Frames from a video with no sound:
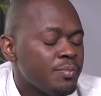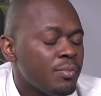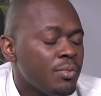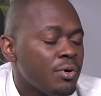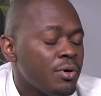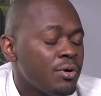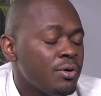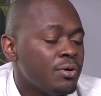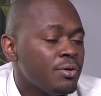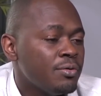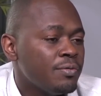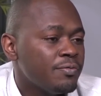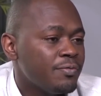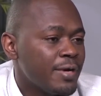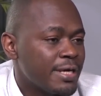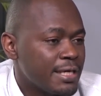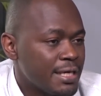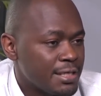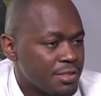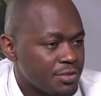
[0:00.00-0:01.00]
more
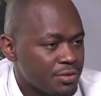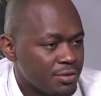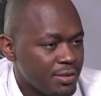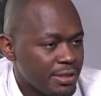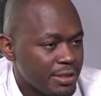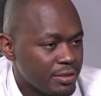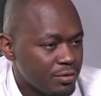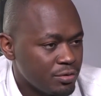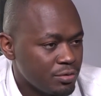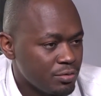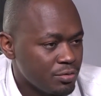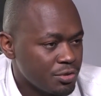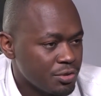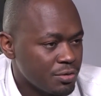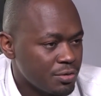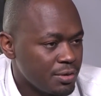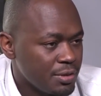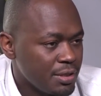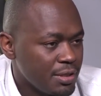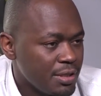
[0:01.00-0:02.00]
financial
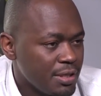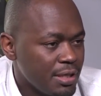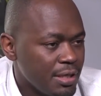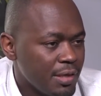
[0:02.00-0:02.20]
inclusion